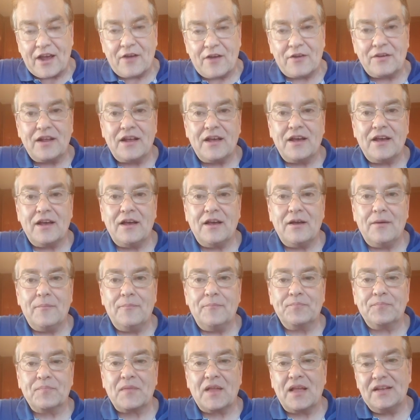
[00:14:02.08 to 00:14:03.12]
out
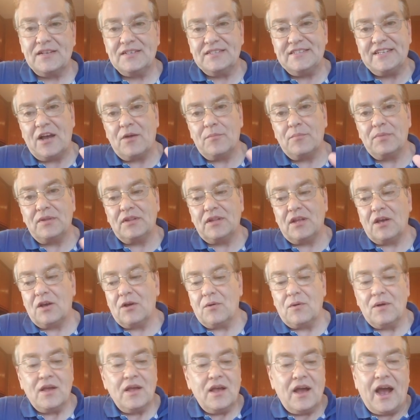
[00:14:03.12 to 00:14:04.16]
down
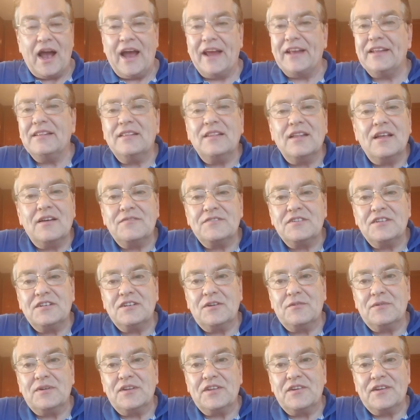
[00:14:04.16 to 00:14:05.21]
below. I'd love to
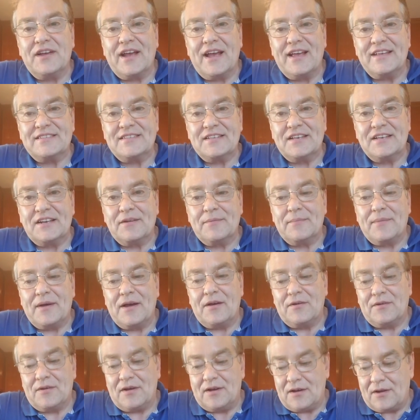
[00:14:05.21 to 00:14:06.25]
know what you guys think
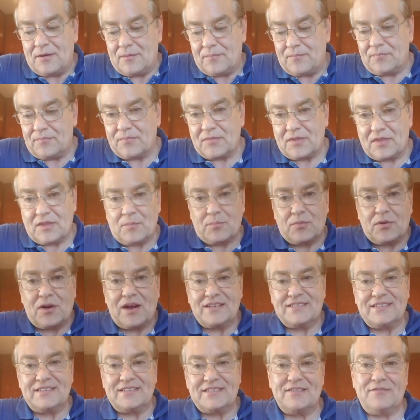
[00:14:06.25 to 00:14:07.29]
about the
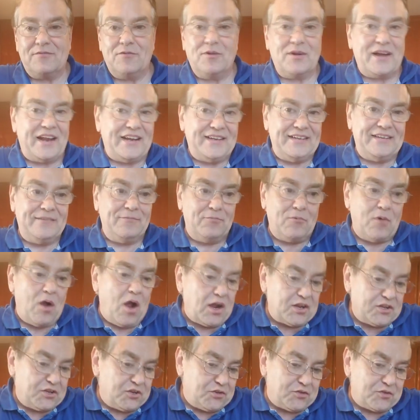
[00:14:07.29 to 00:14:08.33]
process of what I
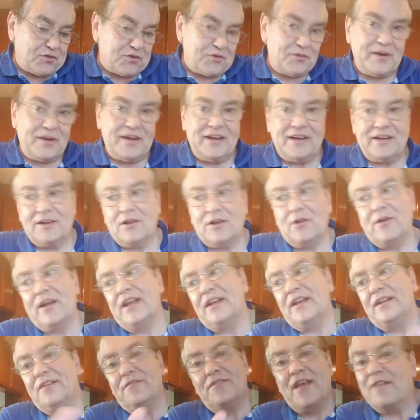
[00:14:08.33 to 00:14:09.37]
walked you through, and then go
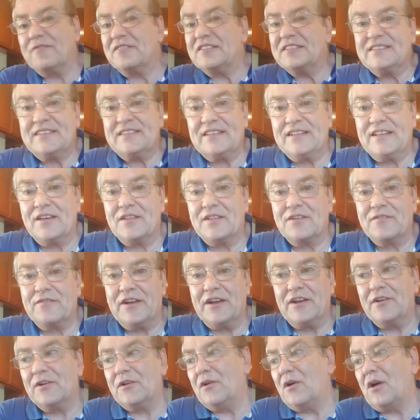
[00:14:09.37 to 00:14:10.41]
ahead, if you haven't seen the other
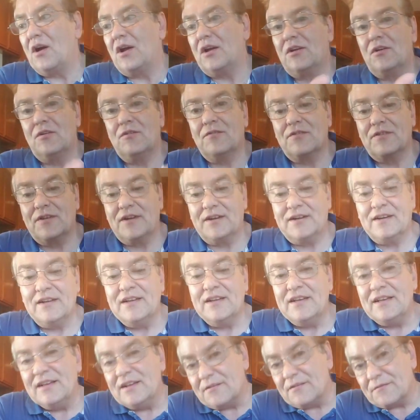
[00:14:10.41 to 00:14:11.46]
video, go on over, and
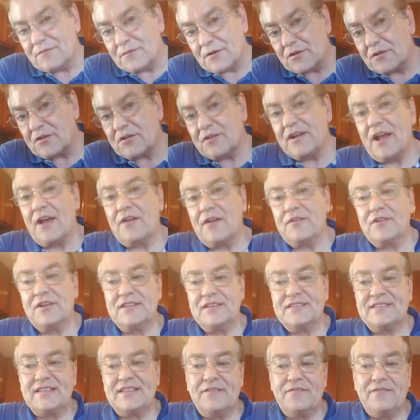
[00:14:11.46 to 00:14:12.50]
further down you
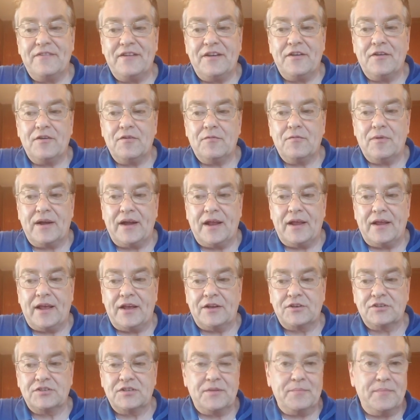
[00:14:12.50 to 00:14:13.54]
can see the video of when I
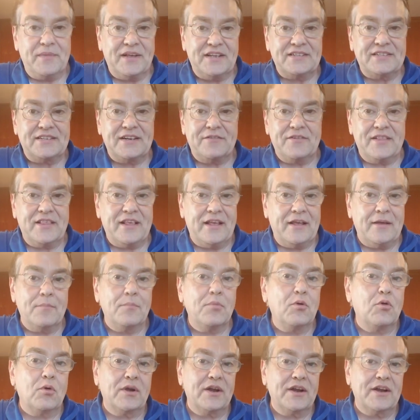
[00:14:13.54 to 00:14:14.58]
actually mixed everything and
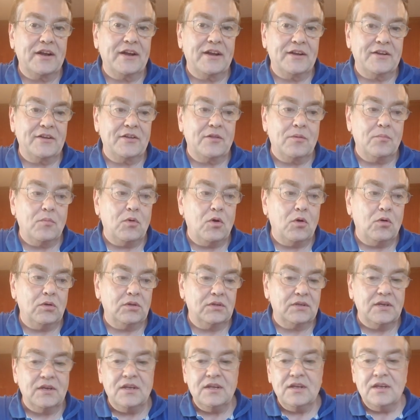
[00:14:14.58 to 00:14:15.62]
poured it into the
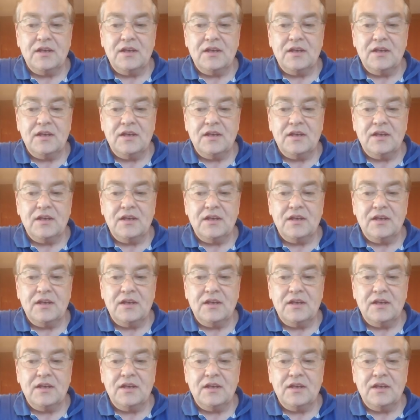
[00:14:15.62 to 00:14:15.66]
mold.